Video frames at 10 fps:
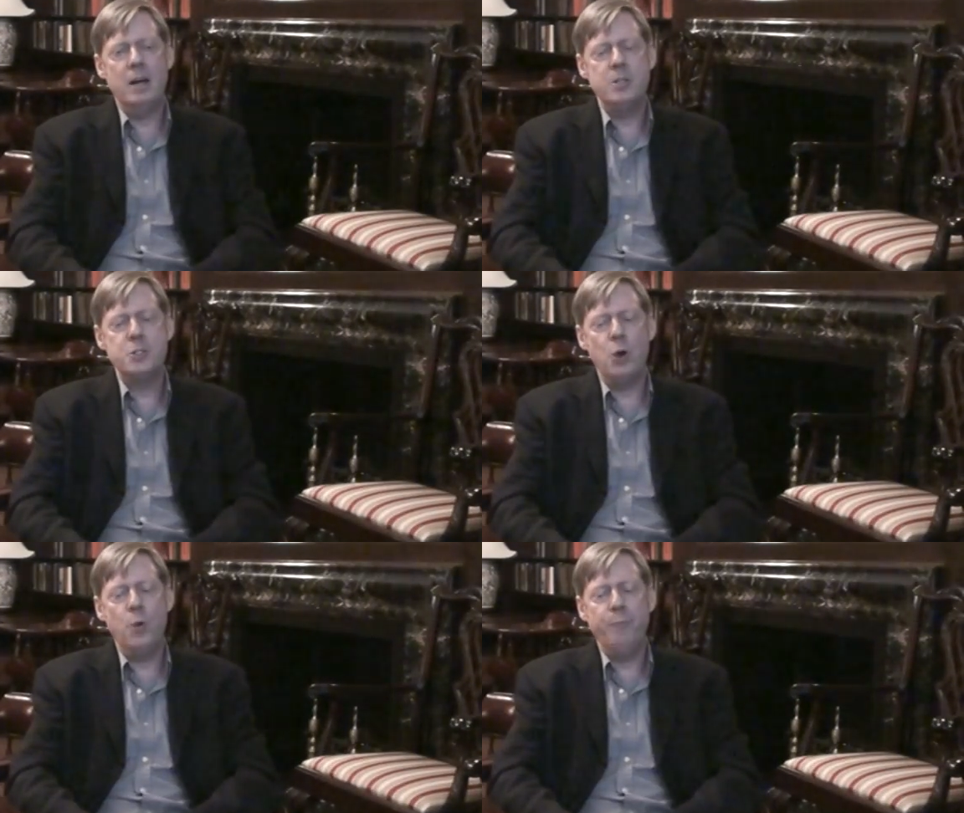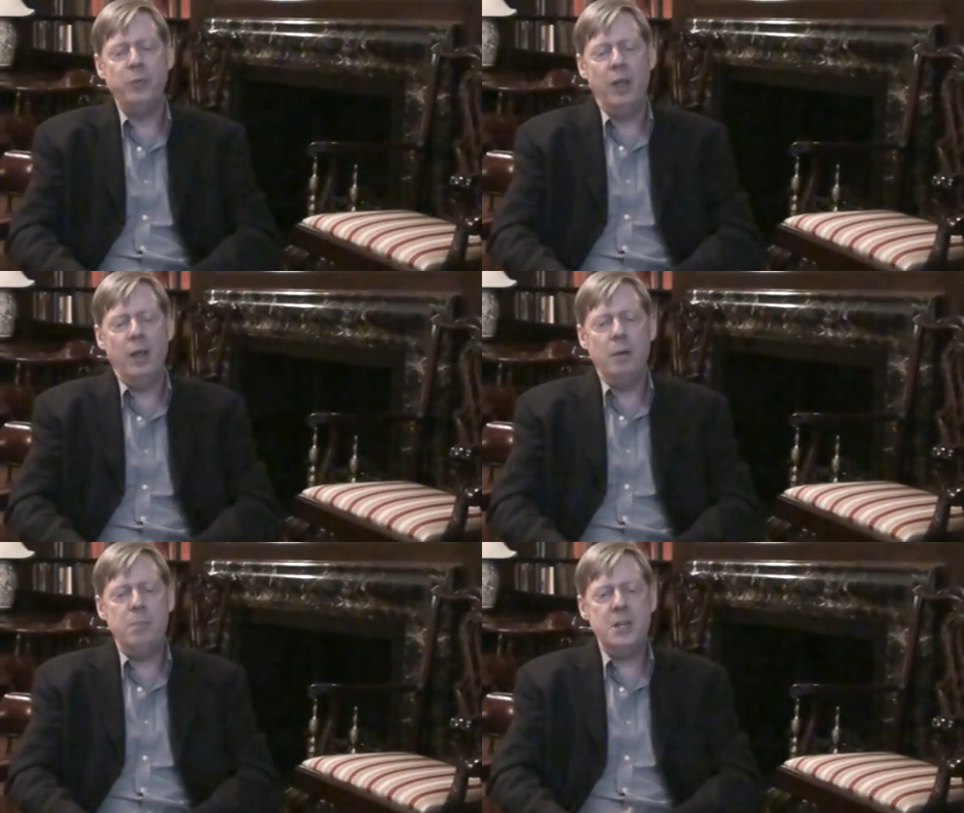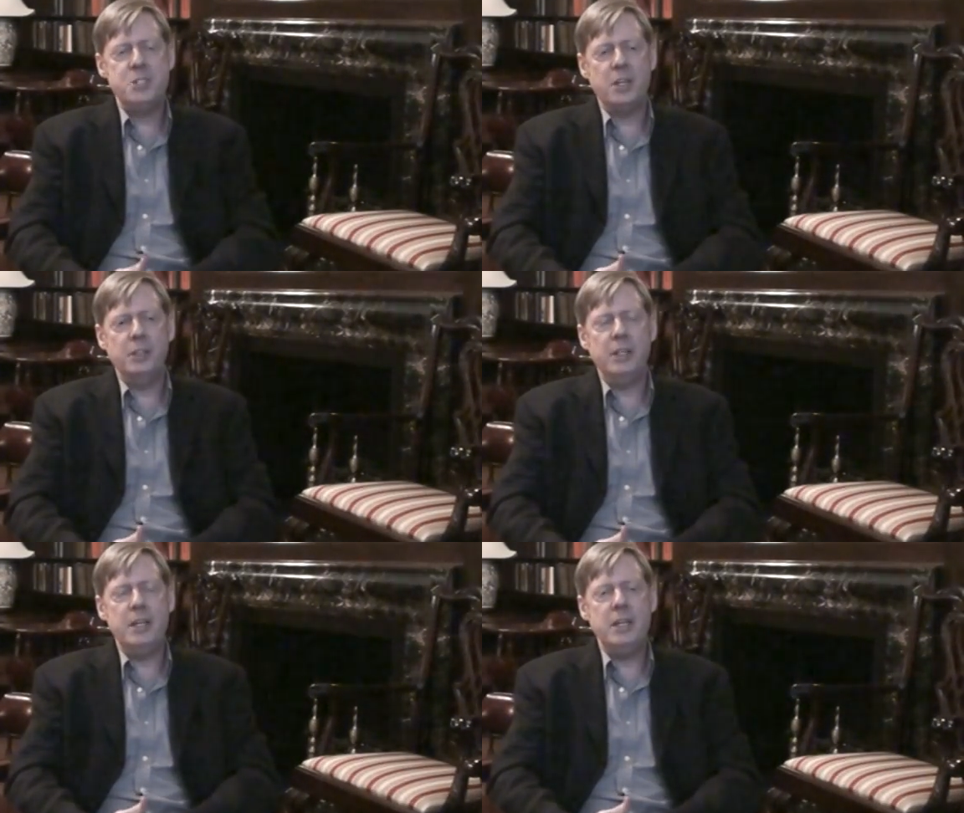So
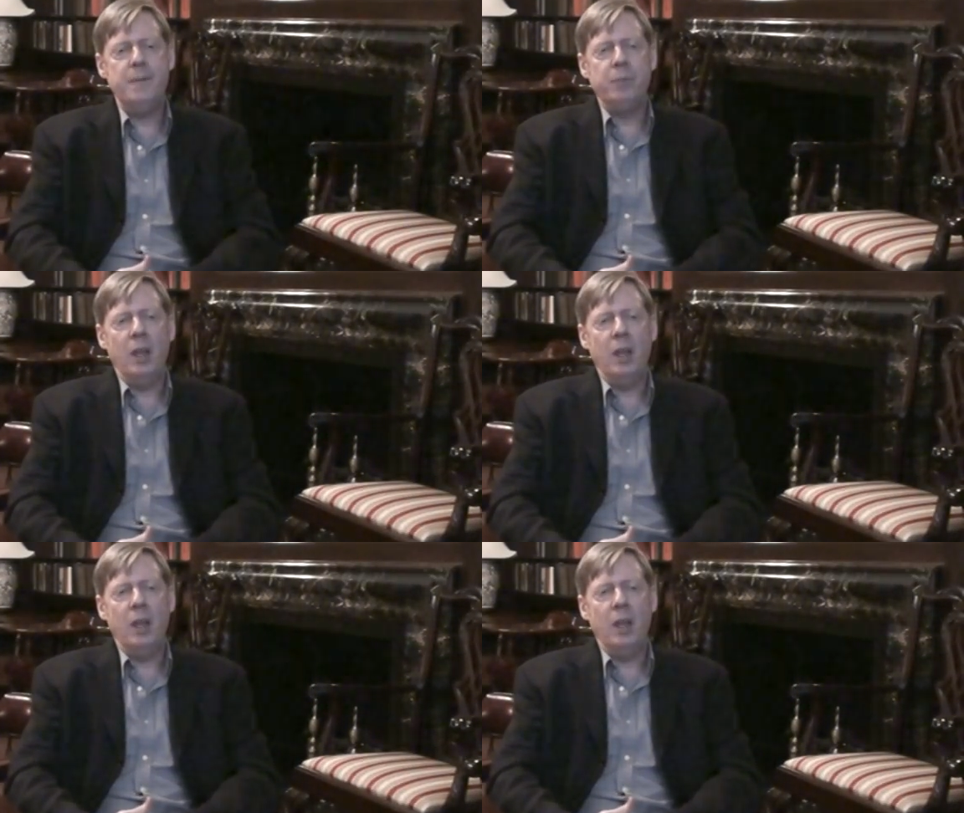basically,